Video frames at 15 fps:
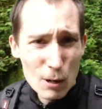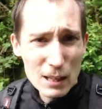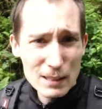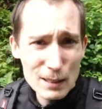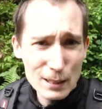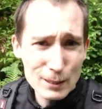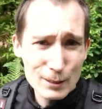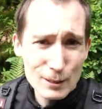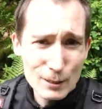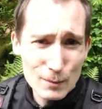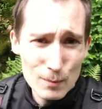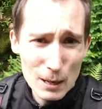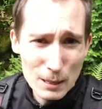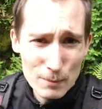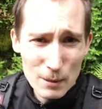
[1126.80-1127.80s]
right next to this
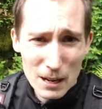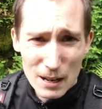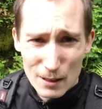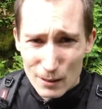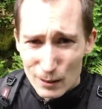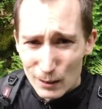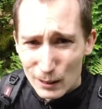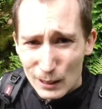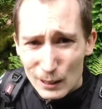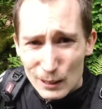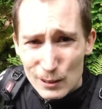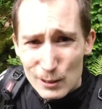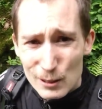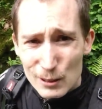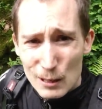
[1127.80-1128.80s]
bike path,
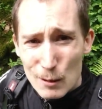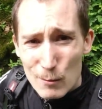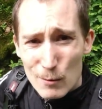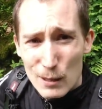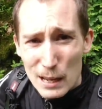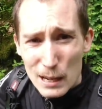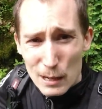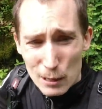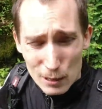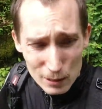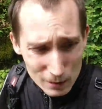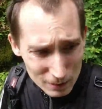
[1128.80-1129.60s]
just down there.